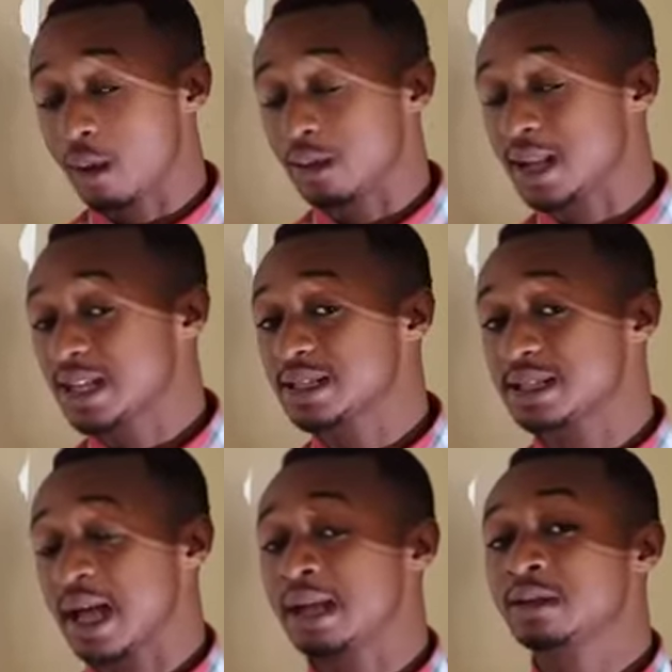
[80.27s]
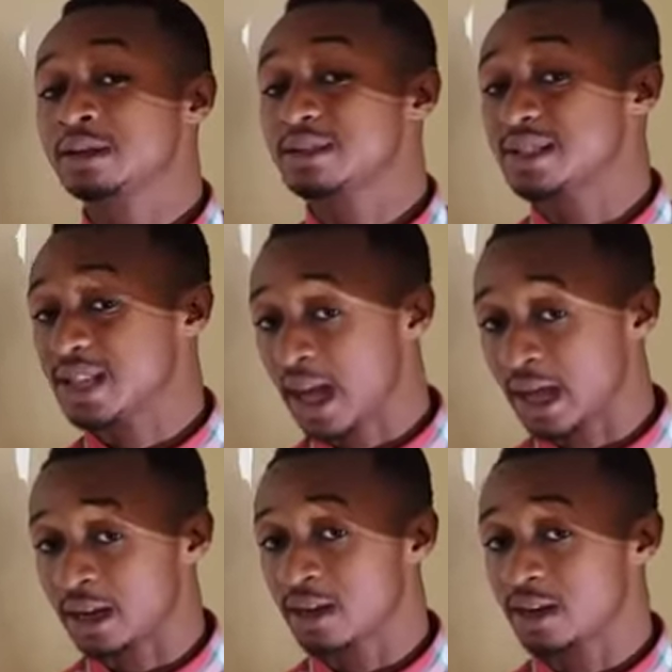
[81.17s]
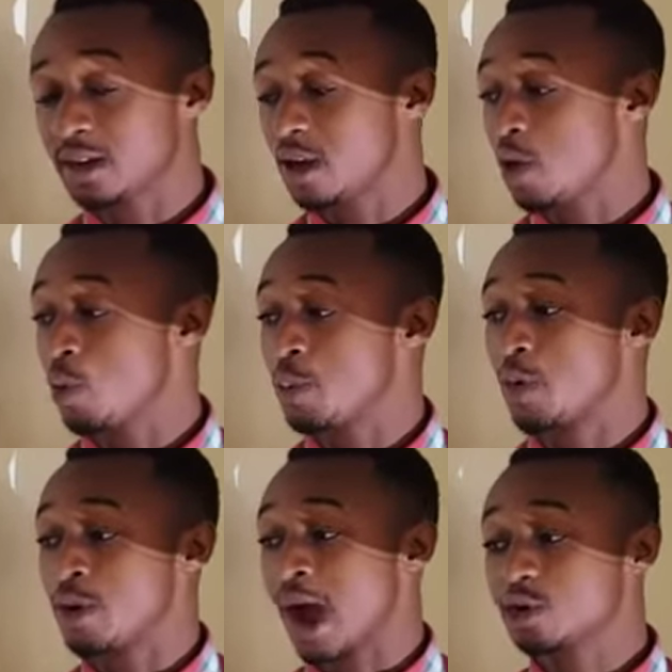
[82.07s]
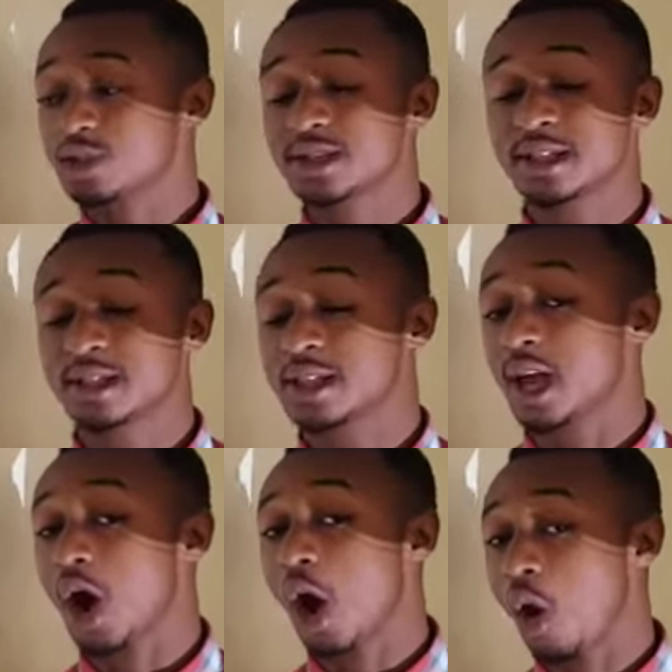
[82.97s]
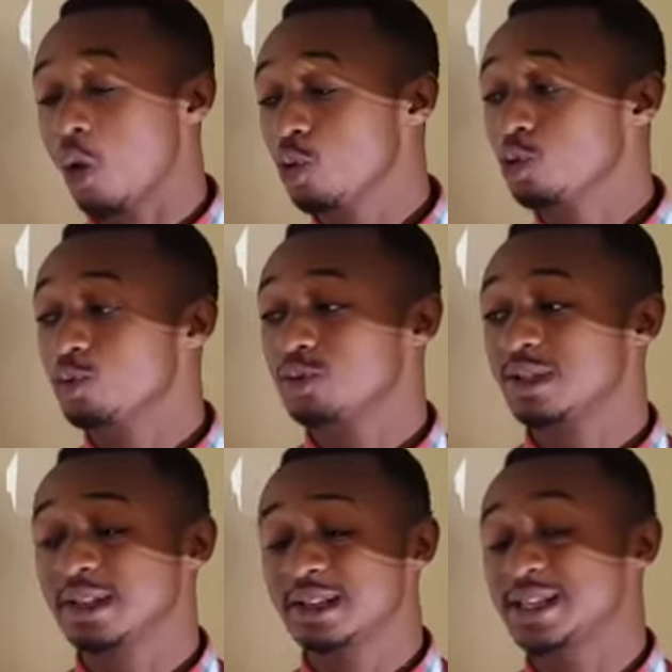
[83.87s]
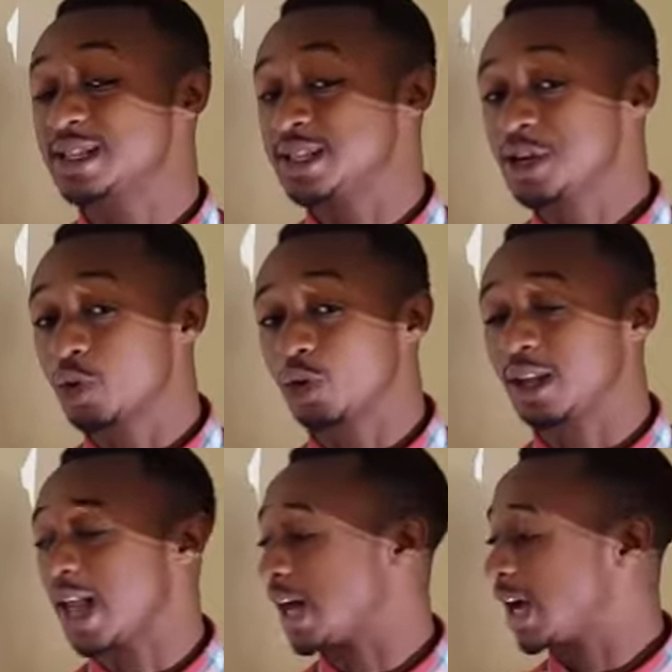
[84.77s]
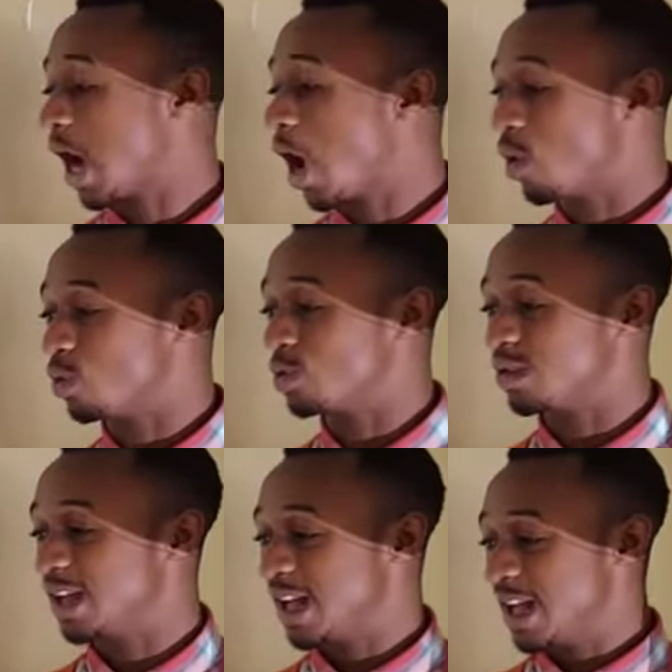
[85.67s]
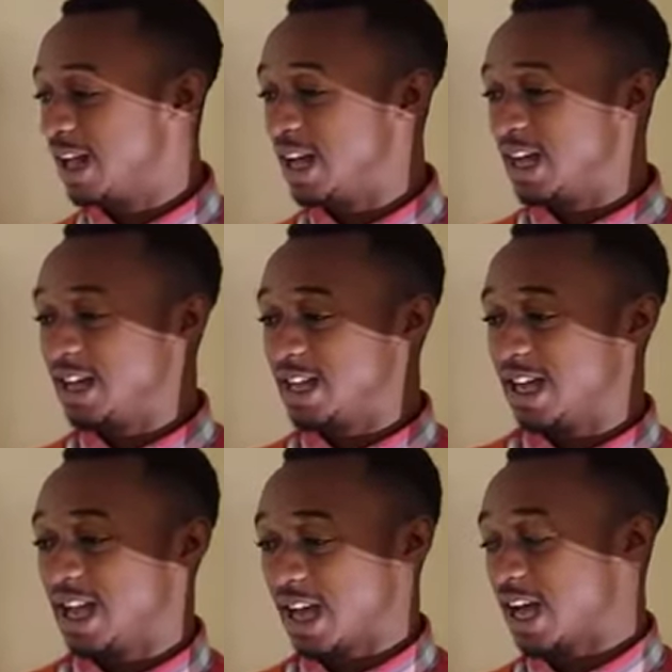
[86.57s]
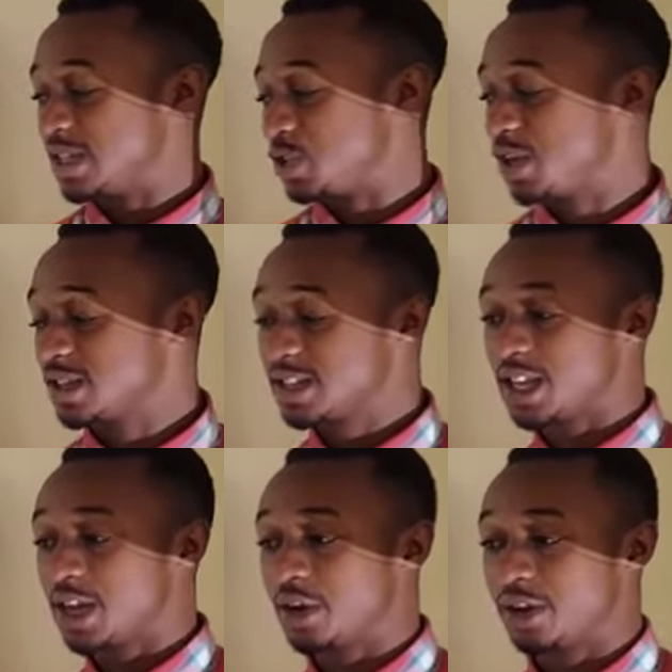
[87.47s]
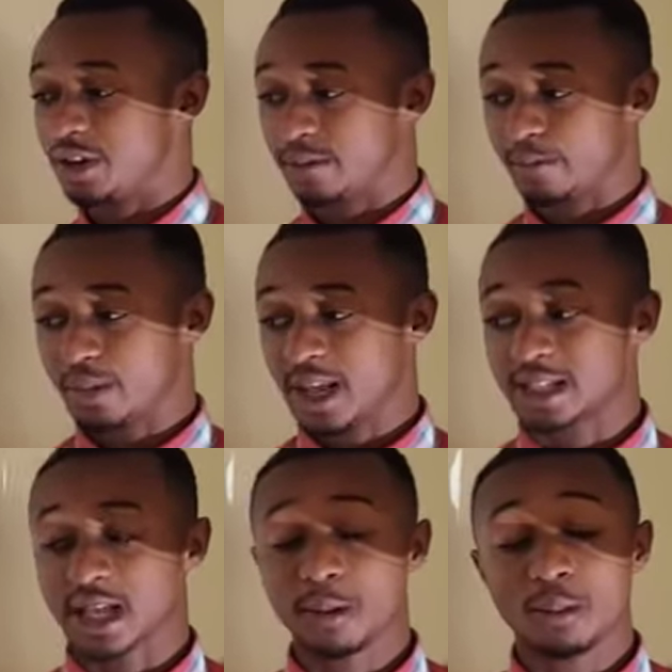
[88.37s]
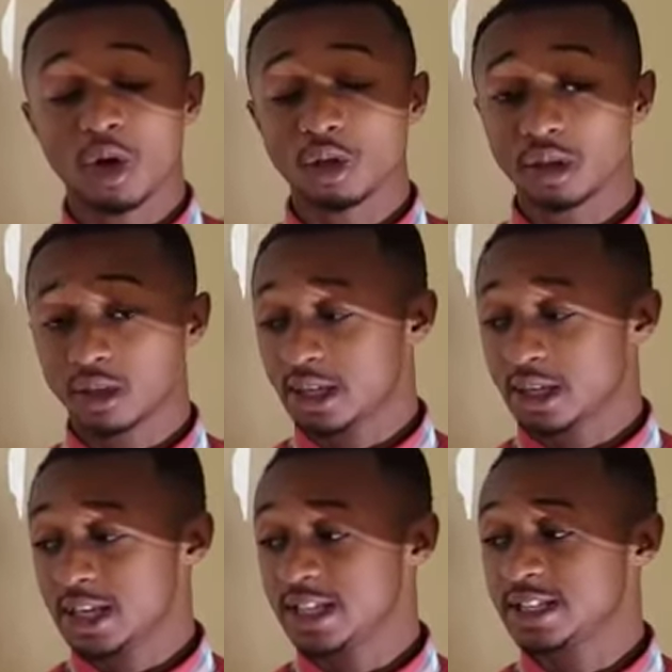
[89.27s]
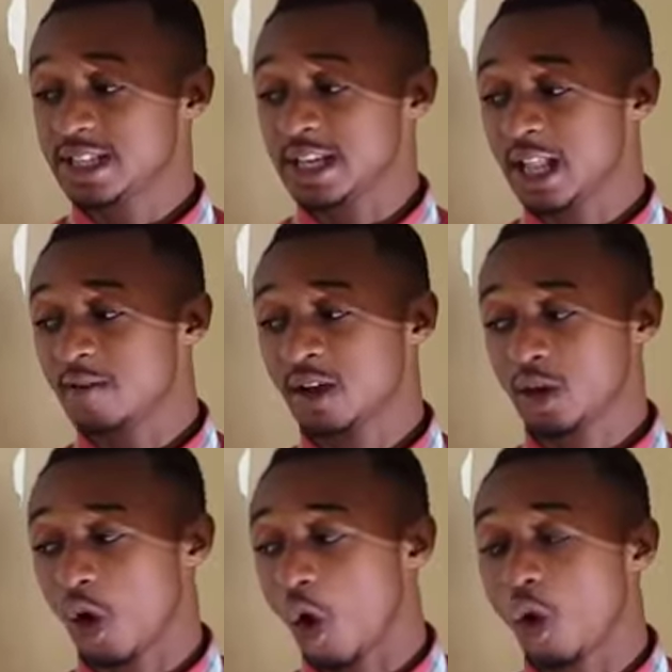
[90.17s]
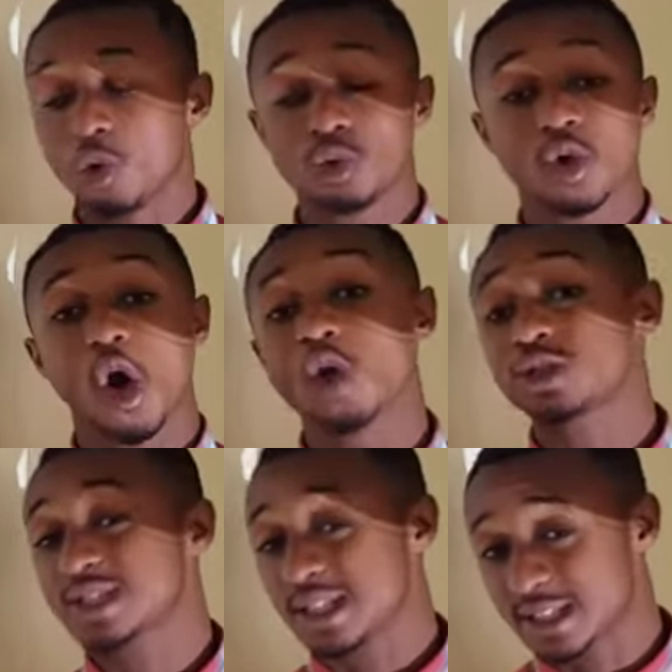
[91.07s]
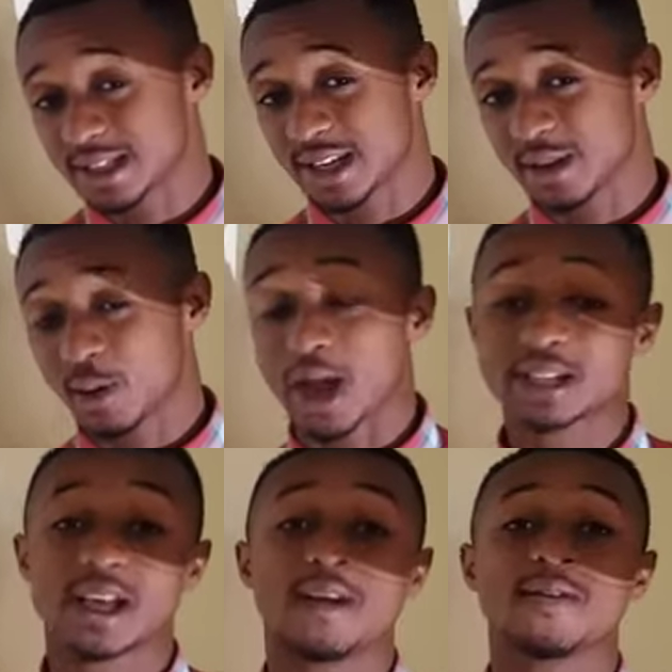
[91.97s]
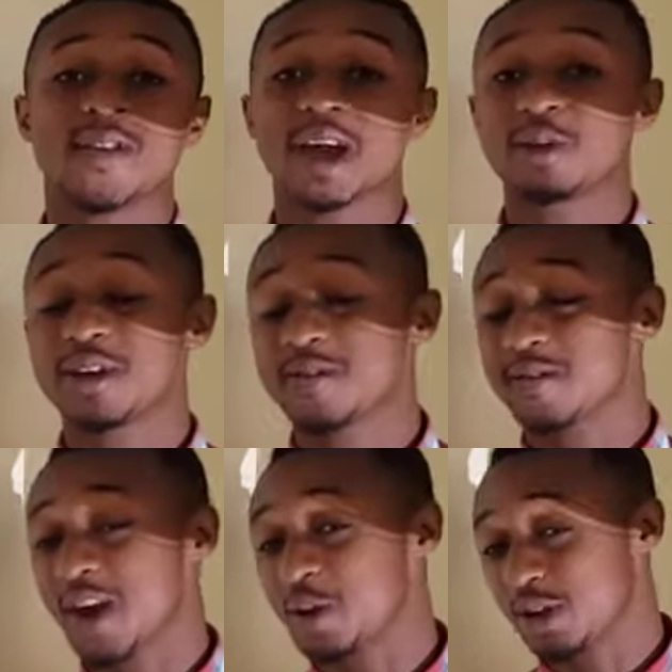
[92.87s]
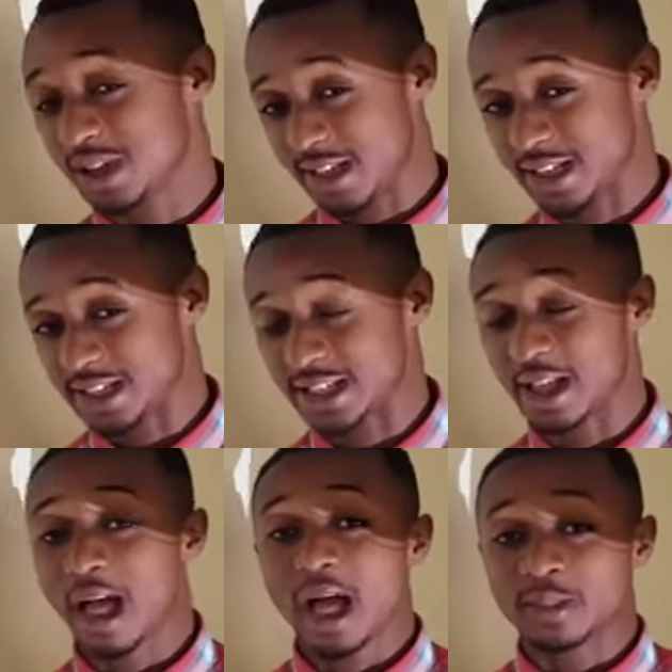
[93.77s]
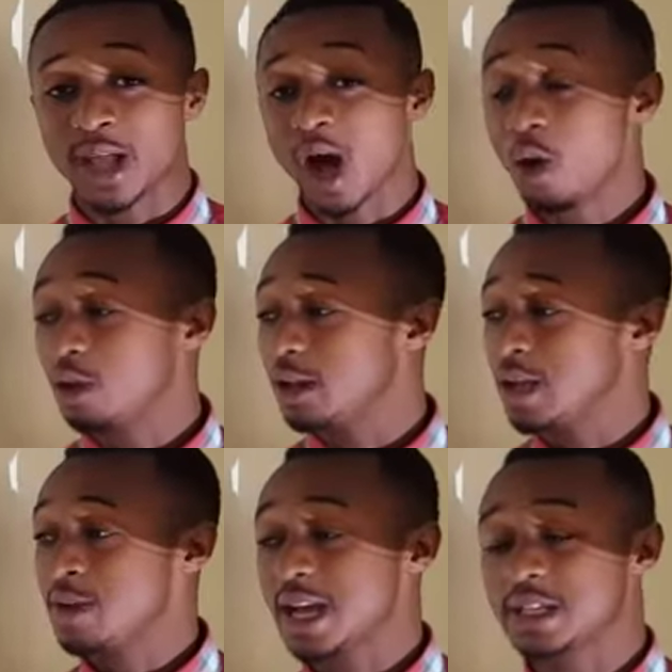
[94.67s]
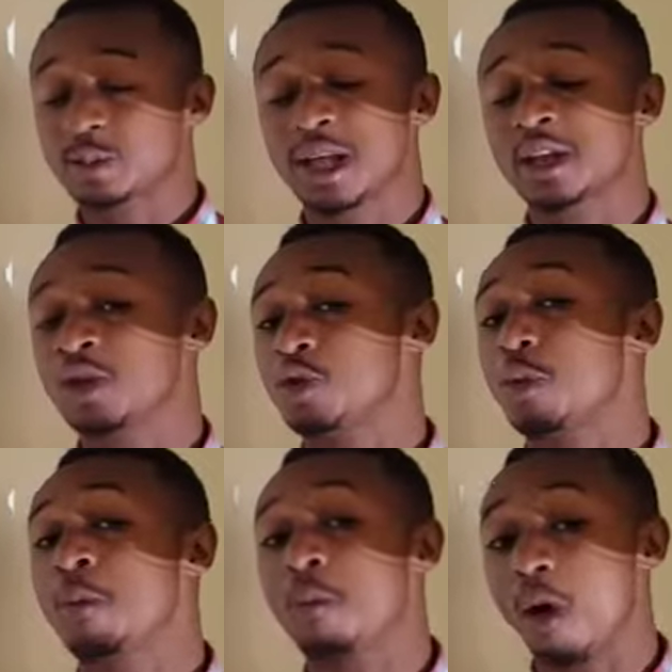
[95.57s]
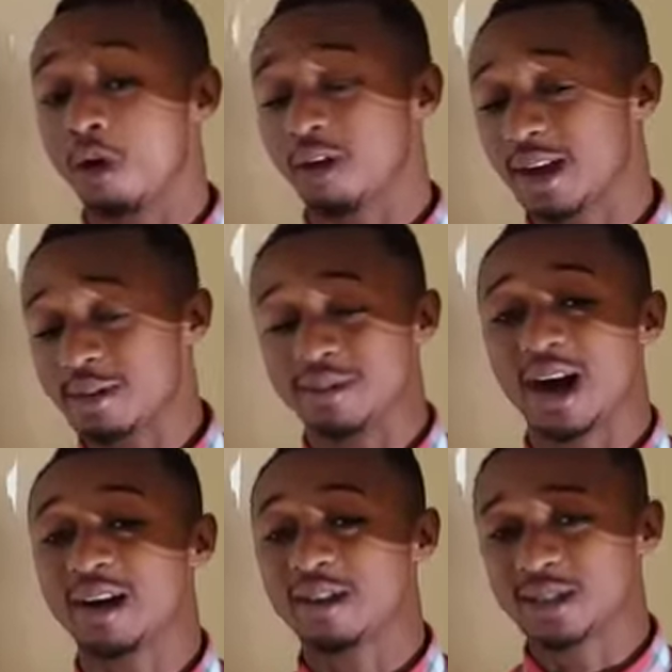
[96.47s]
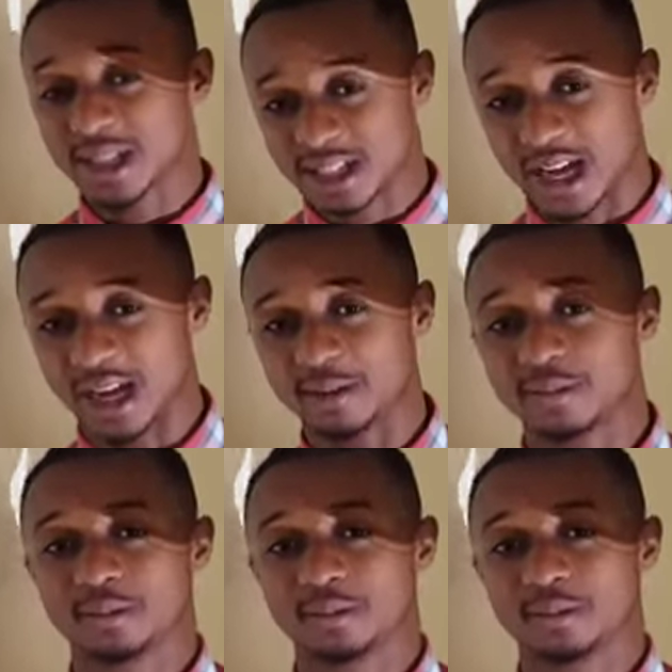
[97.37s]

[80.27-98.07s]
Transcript: less than 10, we pronounce the O, the zero, like O. As you can see here, example, it's 11:06, right? Very, very easy. Now let me explain to you more about the time.